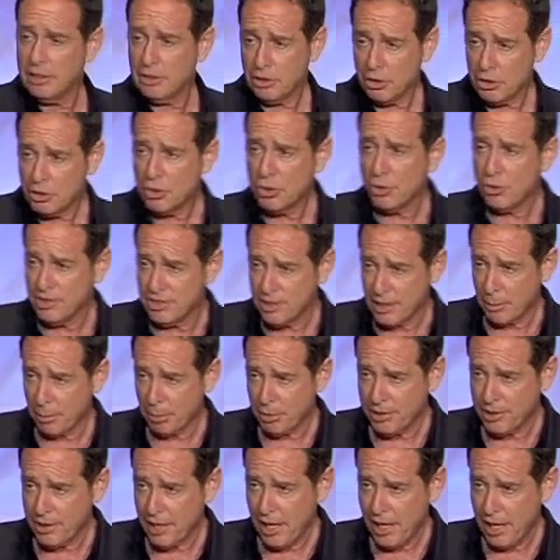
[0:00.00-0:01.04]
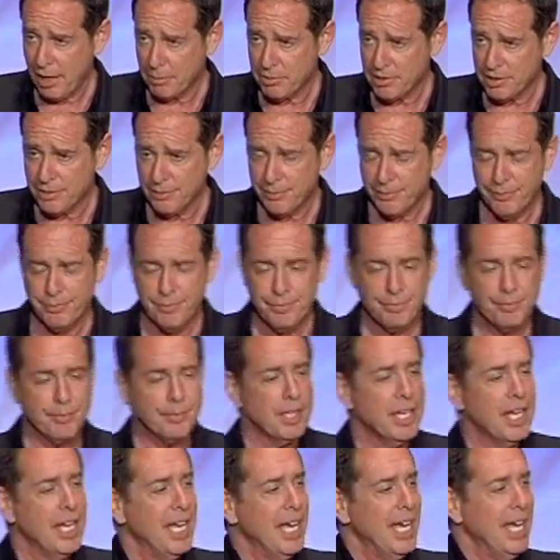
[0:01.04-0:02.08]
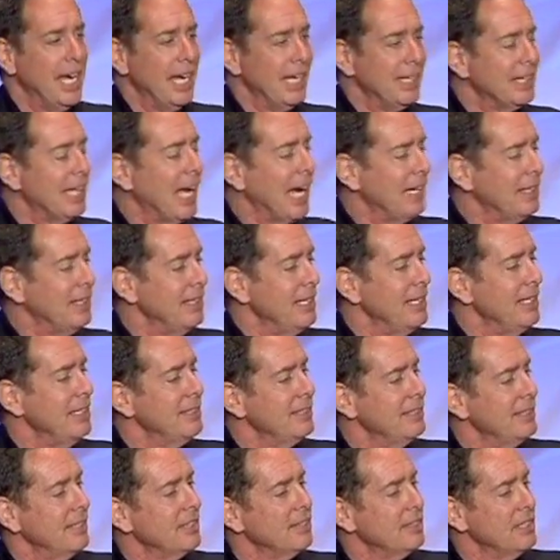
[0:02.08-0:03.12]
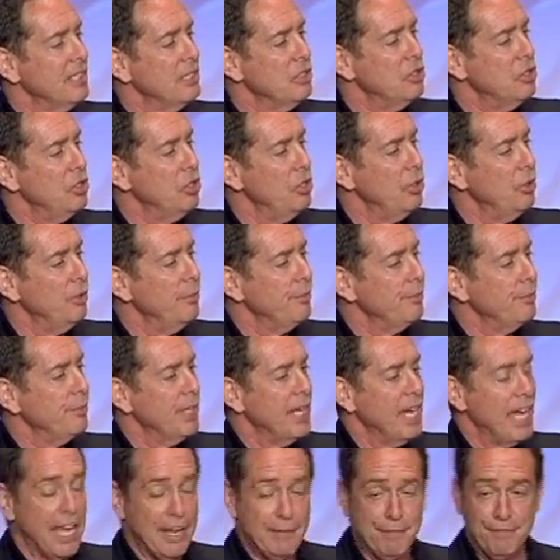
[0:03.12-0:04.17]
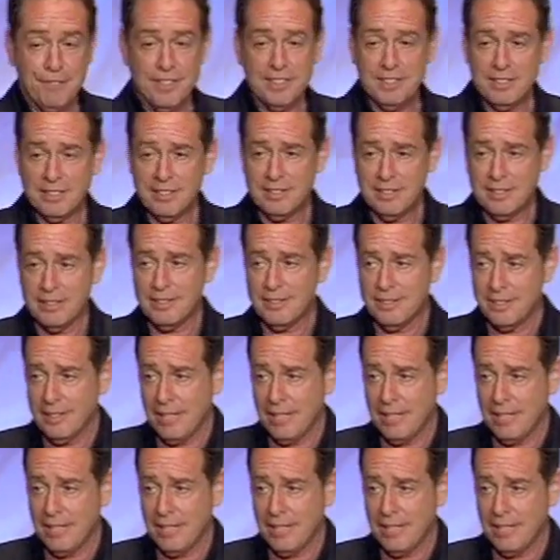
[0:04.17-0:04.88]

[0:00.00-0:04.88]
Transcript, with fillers: into two separate camps. In nineteen sixty-two, a physicist